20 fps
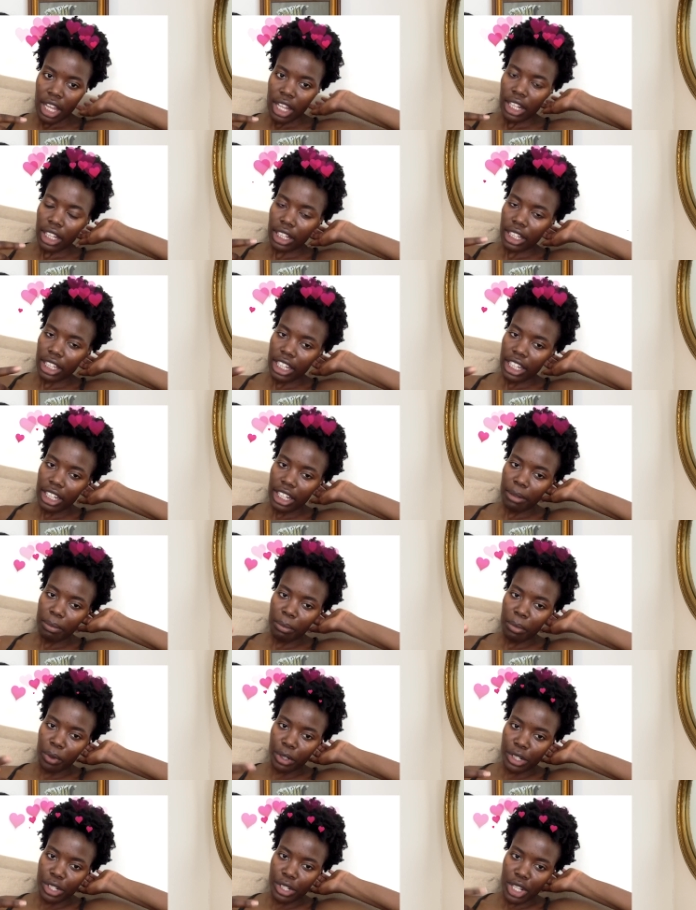leaned
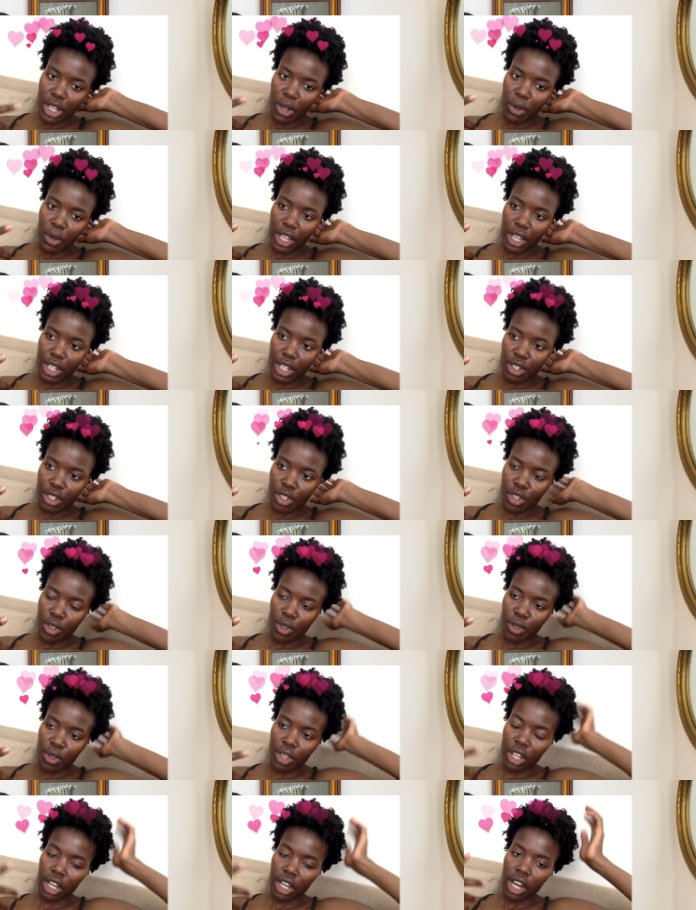more so into
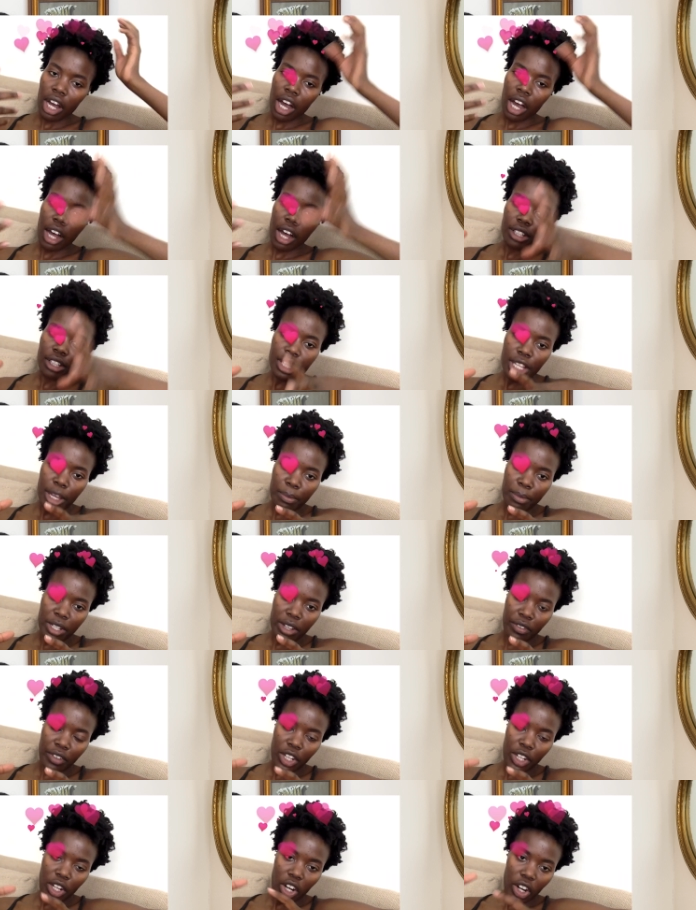the concept of
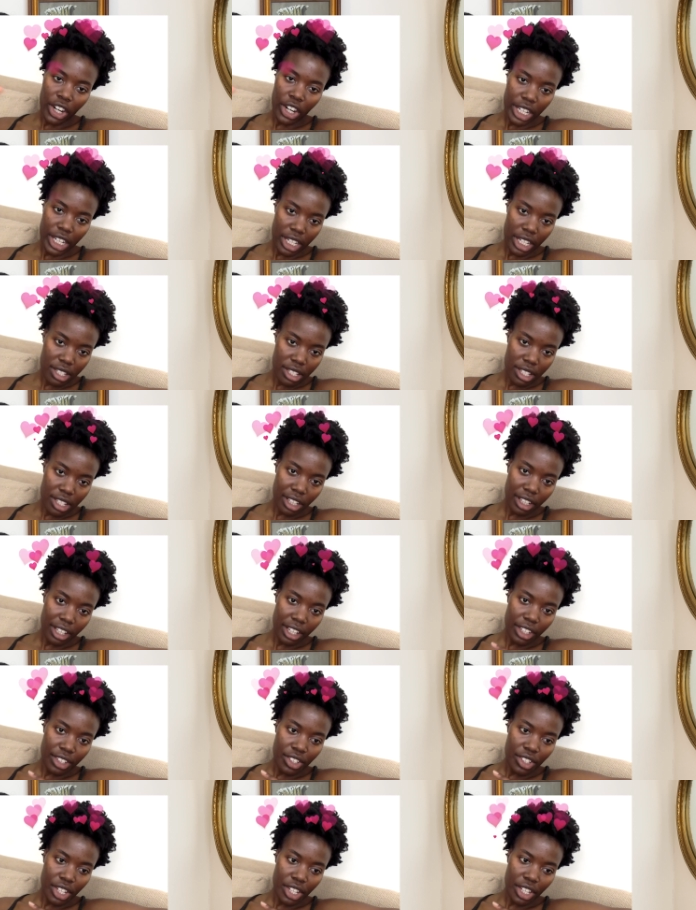an art
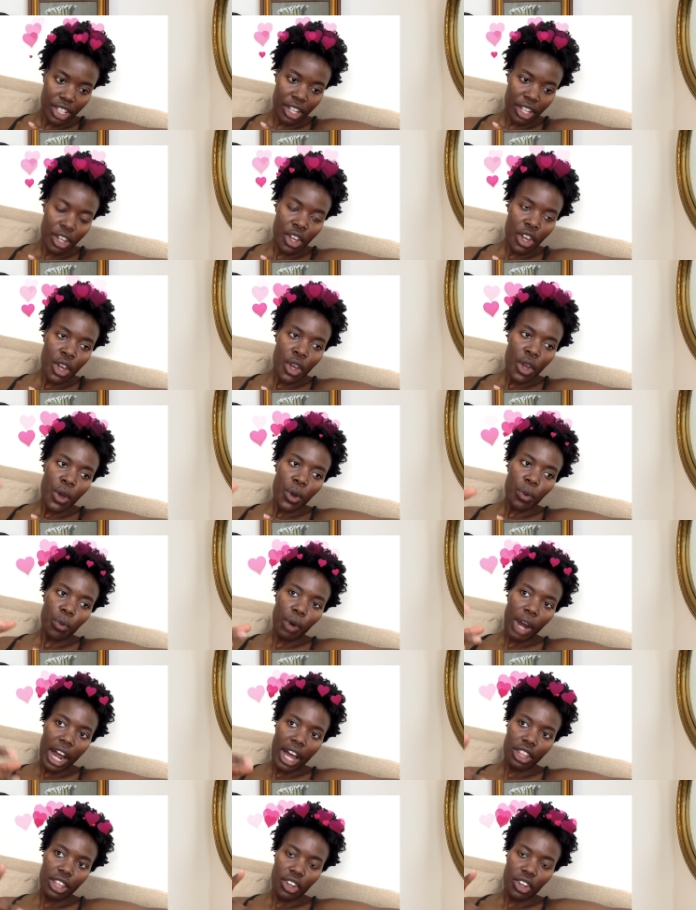installation
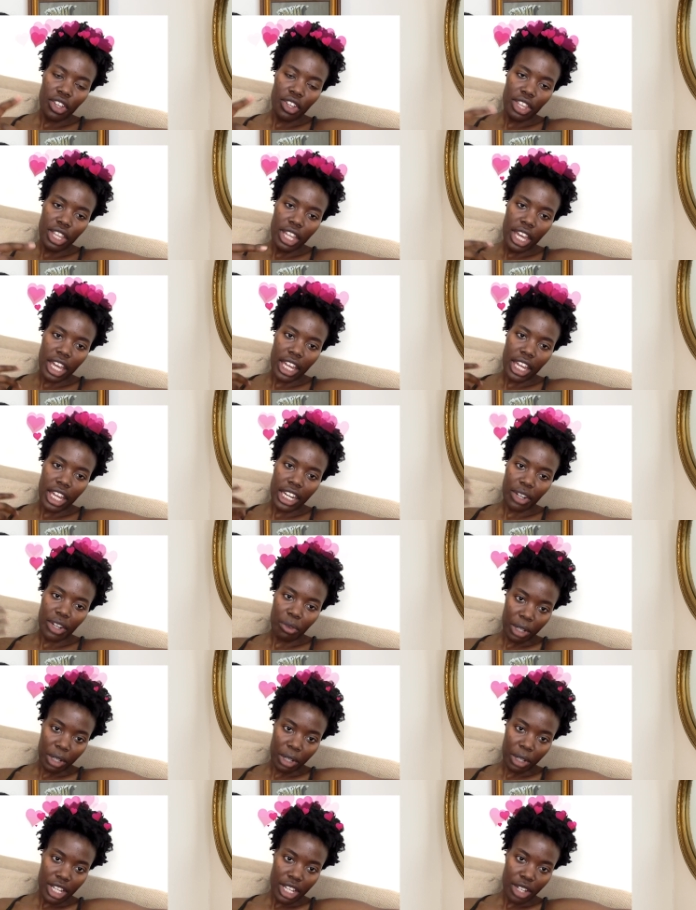rather than a
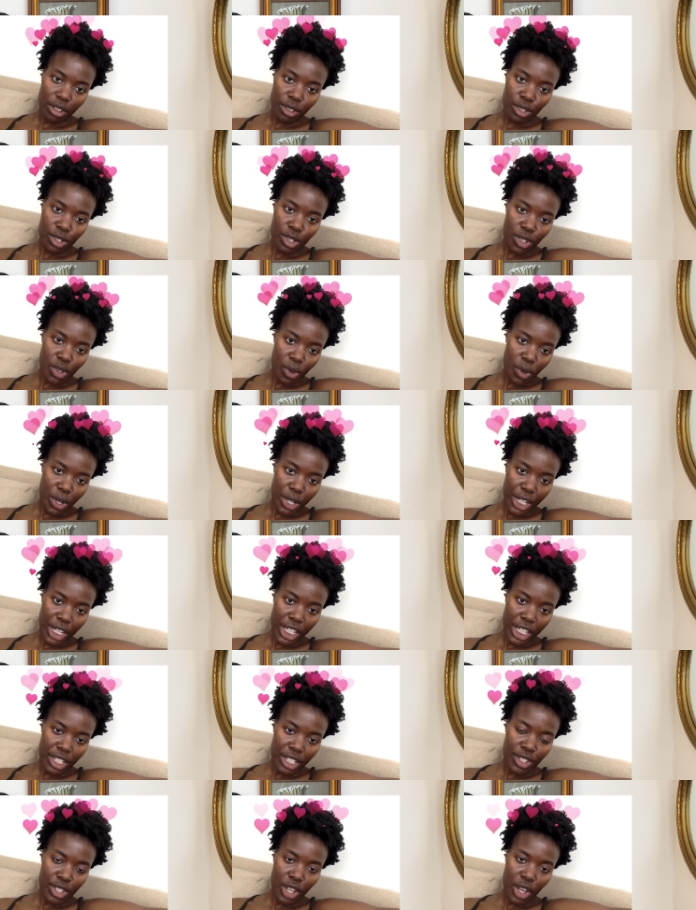retail store.
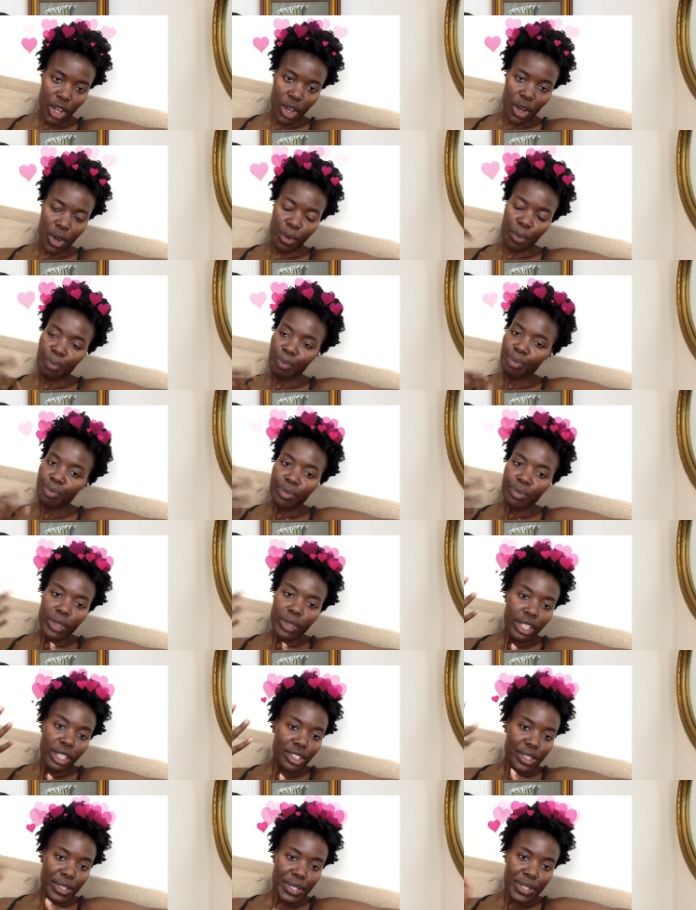So
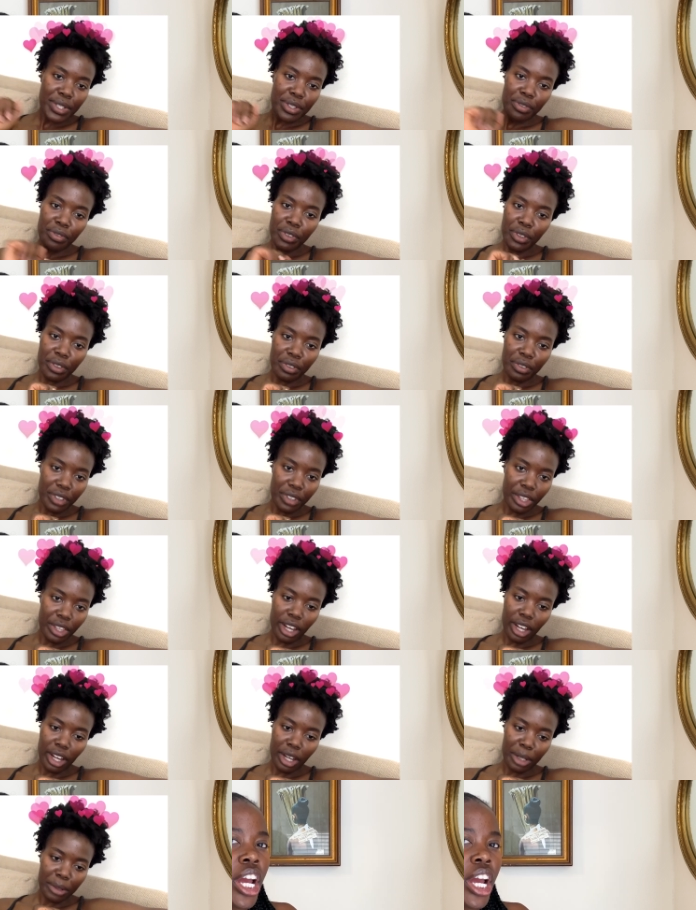just food for thought.